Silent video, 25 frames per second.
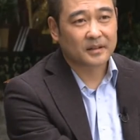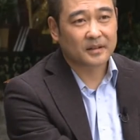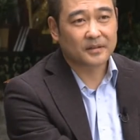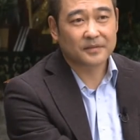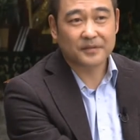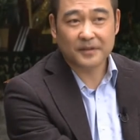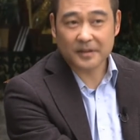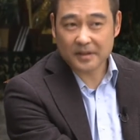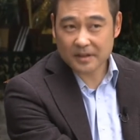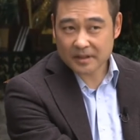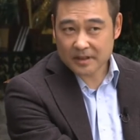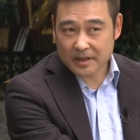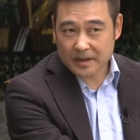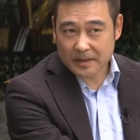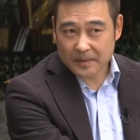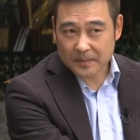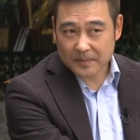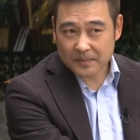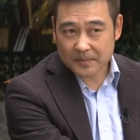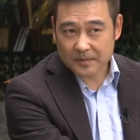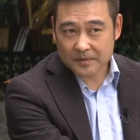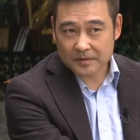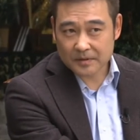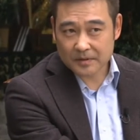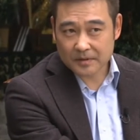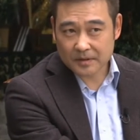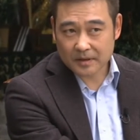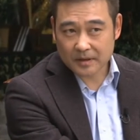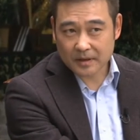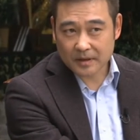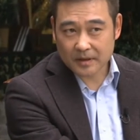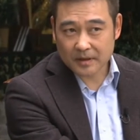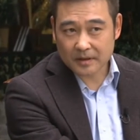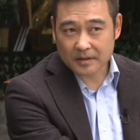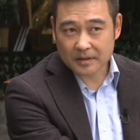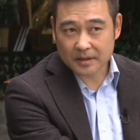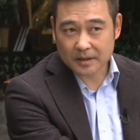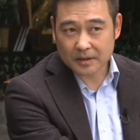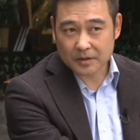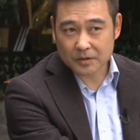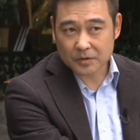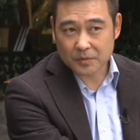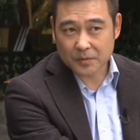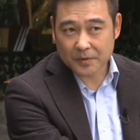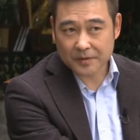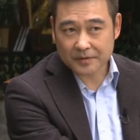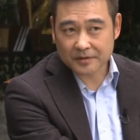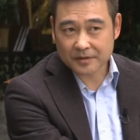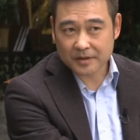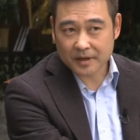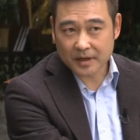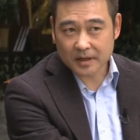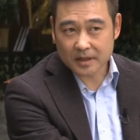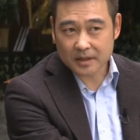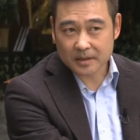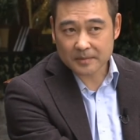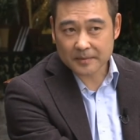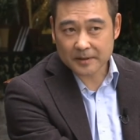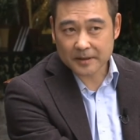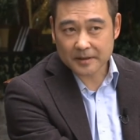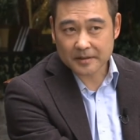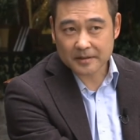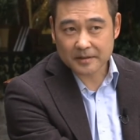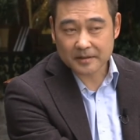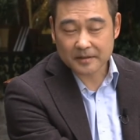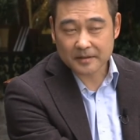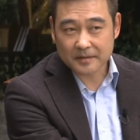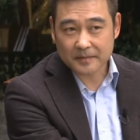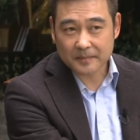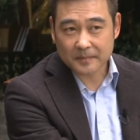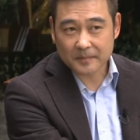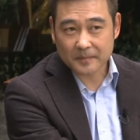Uh, first time to get in touch with Chinese plays.